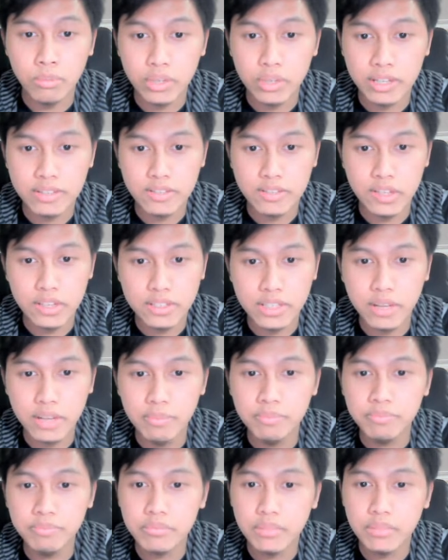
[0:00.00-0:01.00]
booking
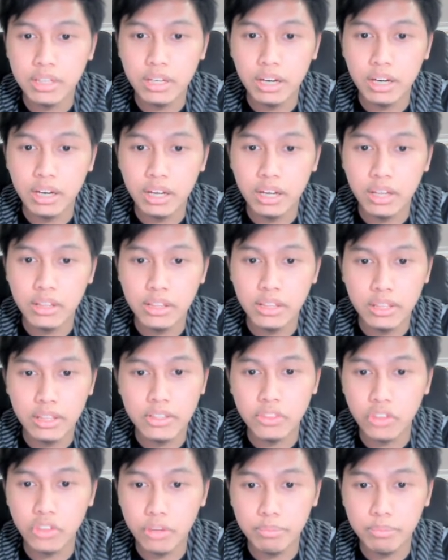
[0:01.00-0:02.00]
system that
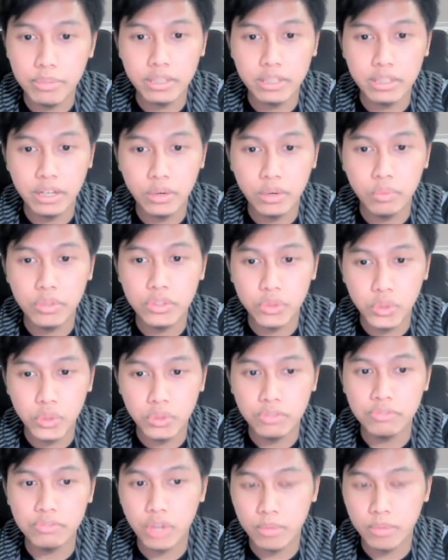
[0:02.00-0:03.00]
the topic we
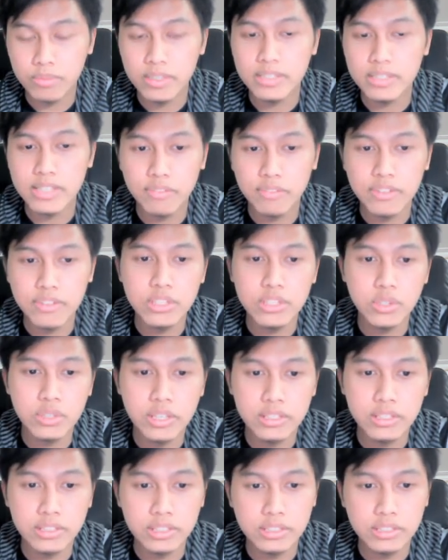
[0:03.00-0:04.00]
took from the 7
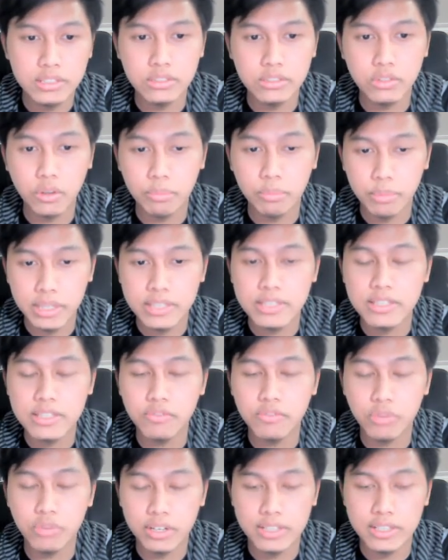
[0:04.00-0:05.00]
suggested
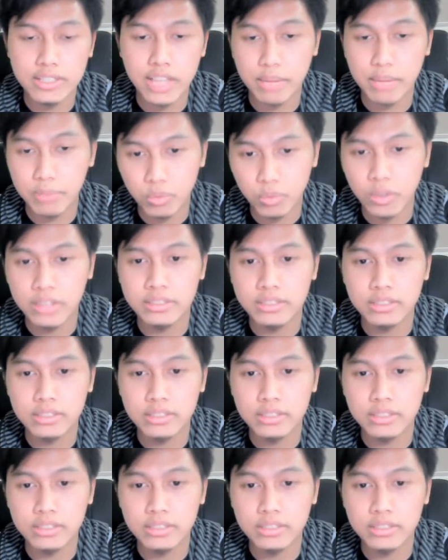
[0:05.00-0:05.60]
topics for assignment